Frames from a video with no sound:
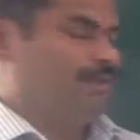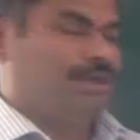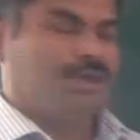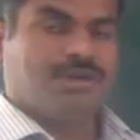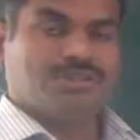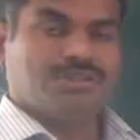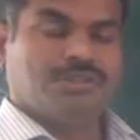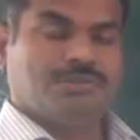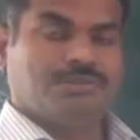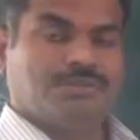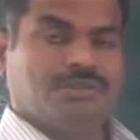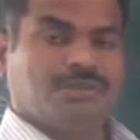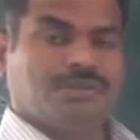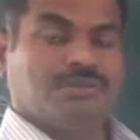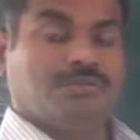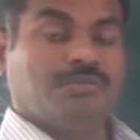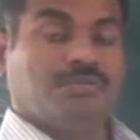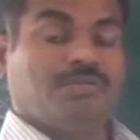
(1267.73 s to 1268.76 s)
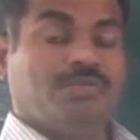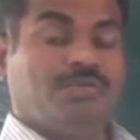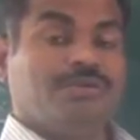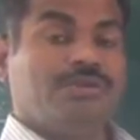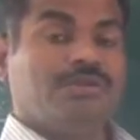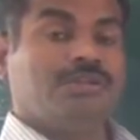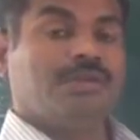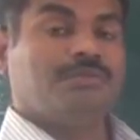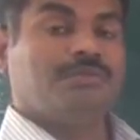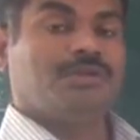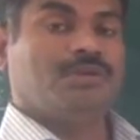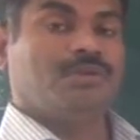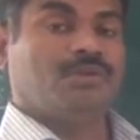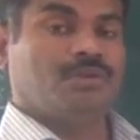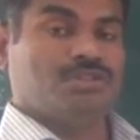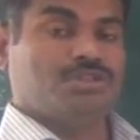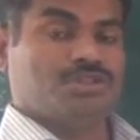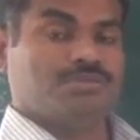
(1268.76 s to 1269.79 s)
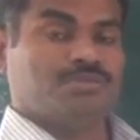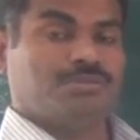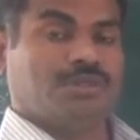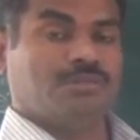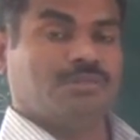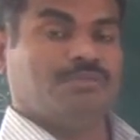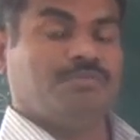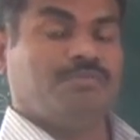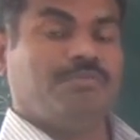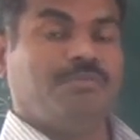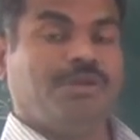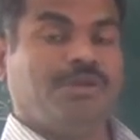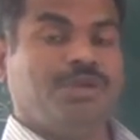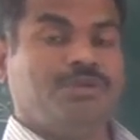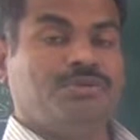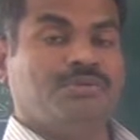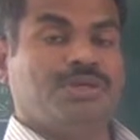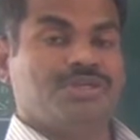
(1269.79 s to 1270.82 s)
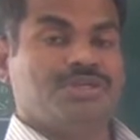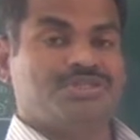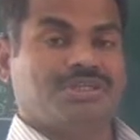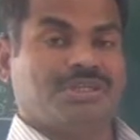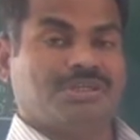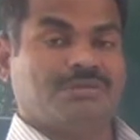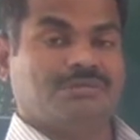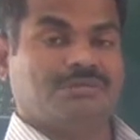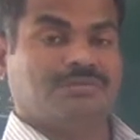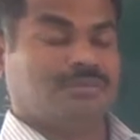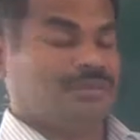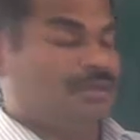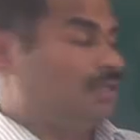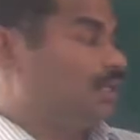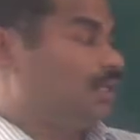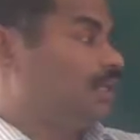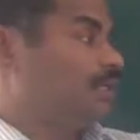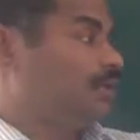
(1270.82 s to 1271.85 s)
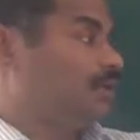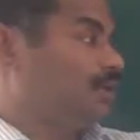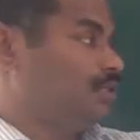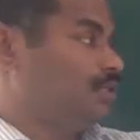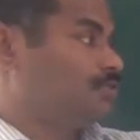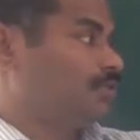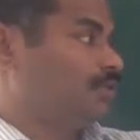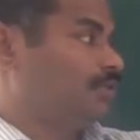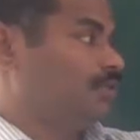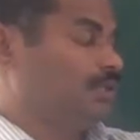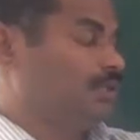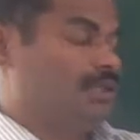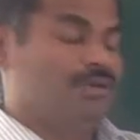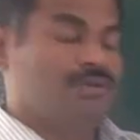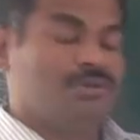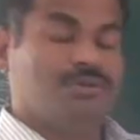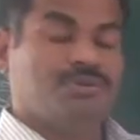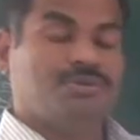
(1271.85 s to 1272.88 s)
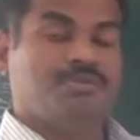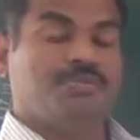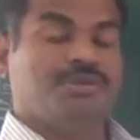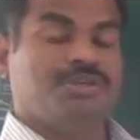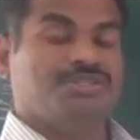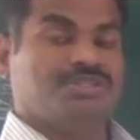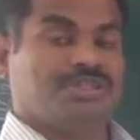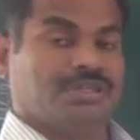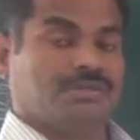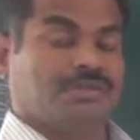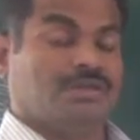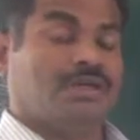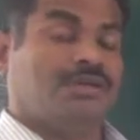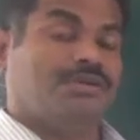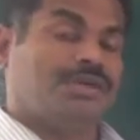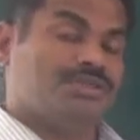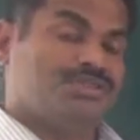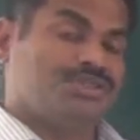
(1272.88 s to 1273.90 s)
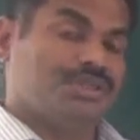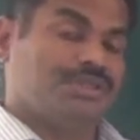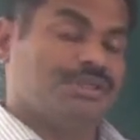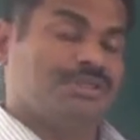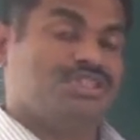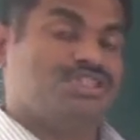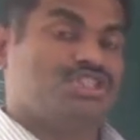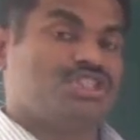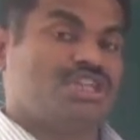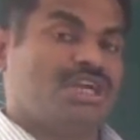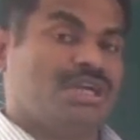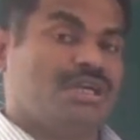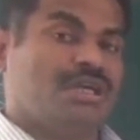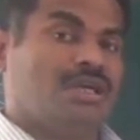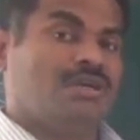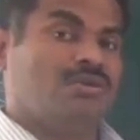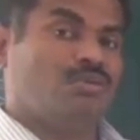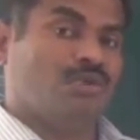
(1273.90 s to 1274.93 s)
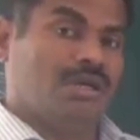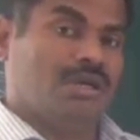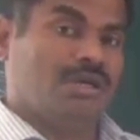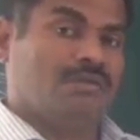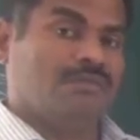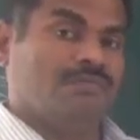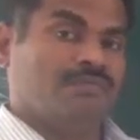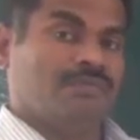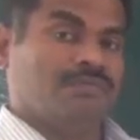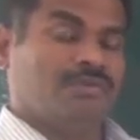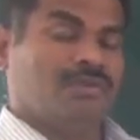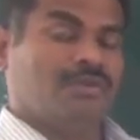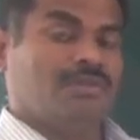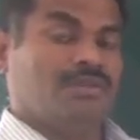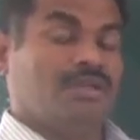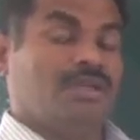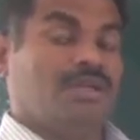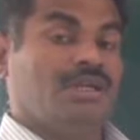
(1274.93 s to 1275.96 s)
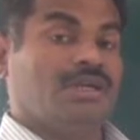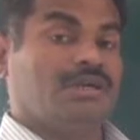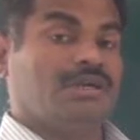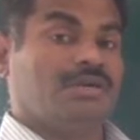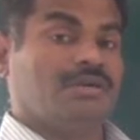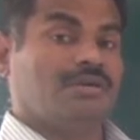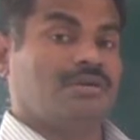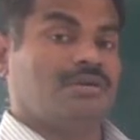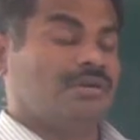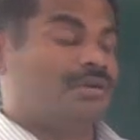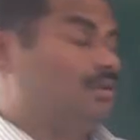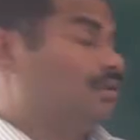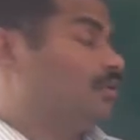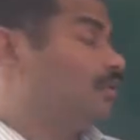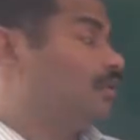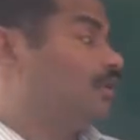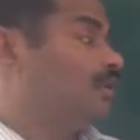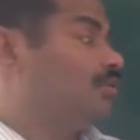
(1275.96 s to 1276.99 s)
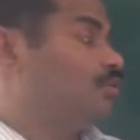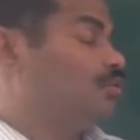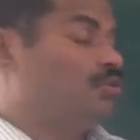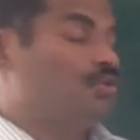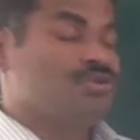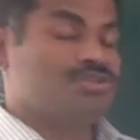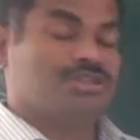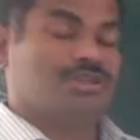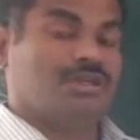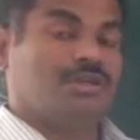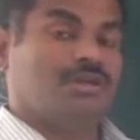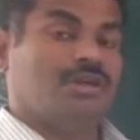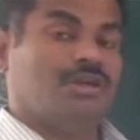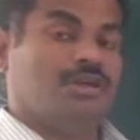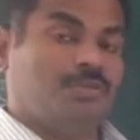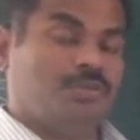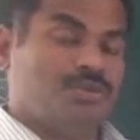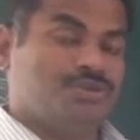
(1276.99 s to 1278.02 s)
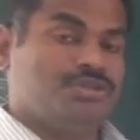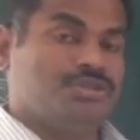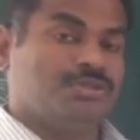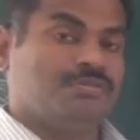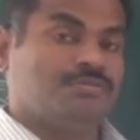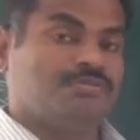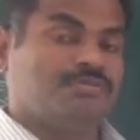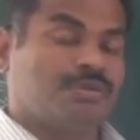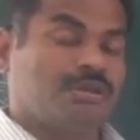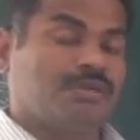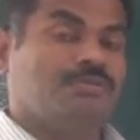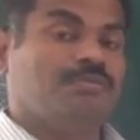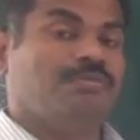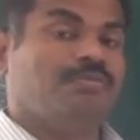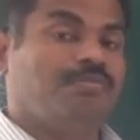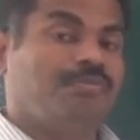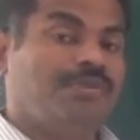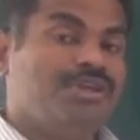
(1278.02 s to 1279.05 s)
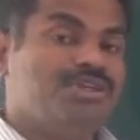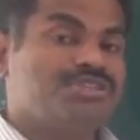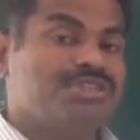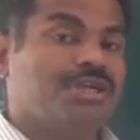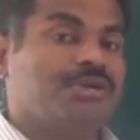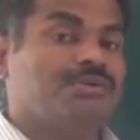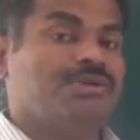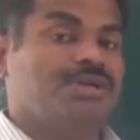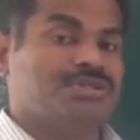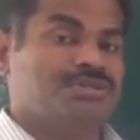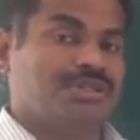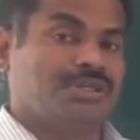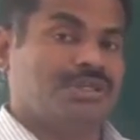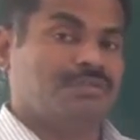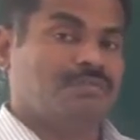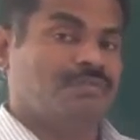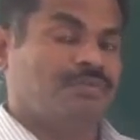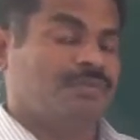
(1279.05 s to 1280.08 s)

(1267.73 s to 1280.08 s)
because of the moving of the holes from P to N side, when electrons from the N to P side, or you can say in standard word, the holes are diffusing from P side to N side,